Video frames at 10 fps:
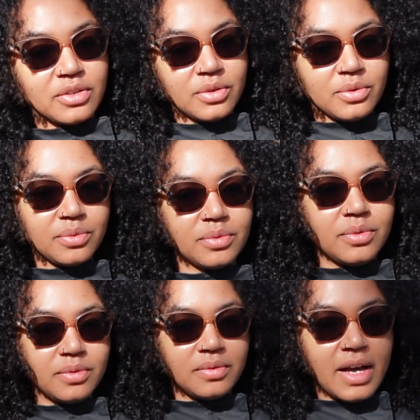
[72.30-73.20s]
So
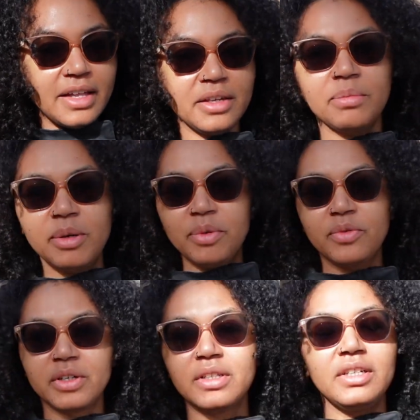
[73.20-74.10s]
I think people
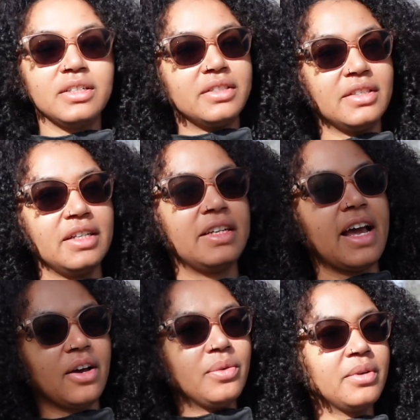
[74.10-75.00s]
really need to sit
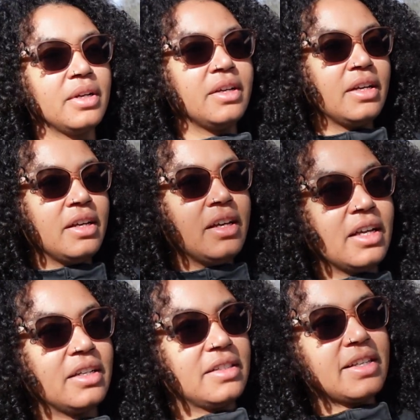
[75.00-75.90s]
down
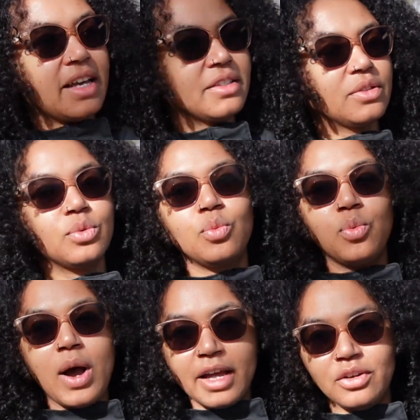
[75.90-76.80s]
and assess,
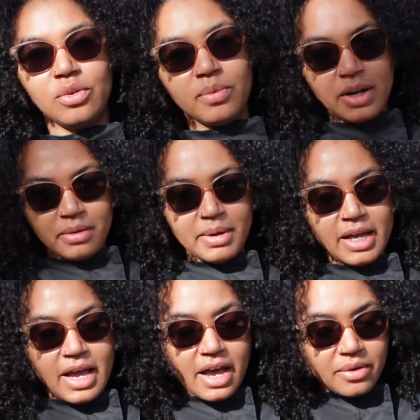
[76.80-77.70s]
why do you want to buy
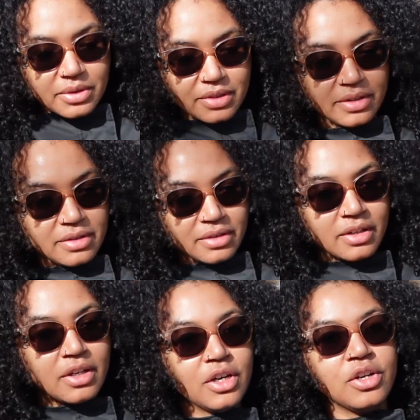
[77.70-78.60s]
a house?
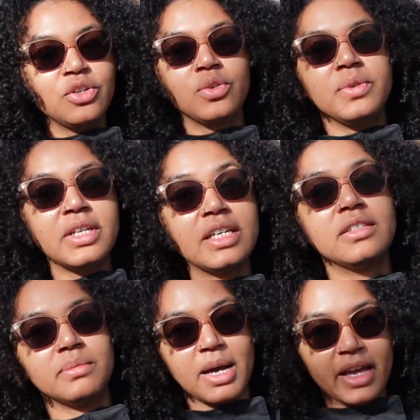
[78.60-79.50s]
Do you need
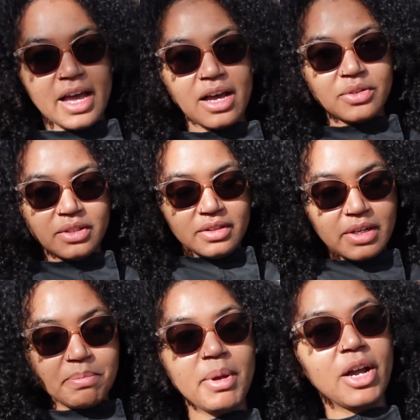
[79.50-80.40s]
to buy a house? Is it
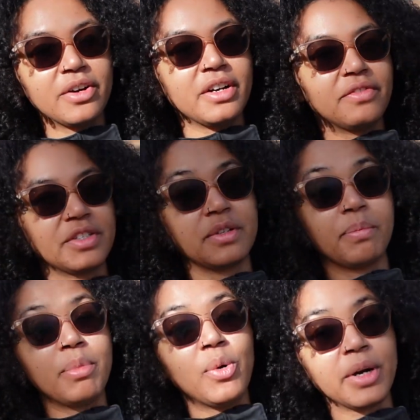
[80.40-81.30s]
imperative? Is it
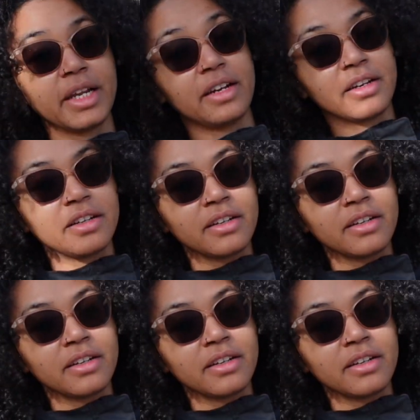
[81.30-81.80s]
important?